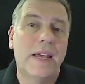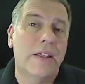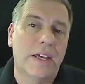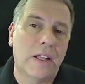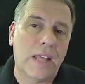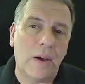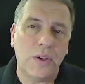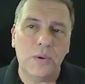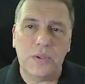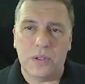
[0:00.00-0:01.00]
They allow
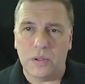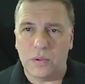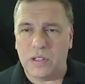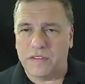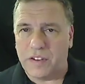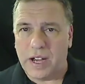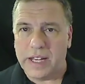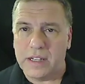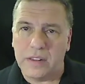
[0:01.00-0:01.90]
you to define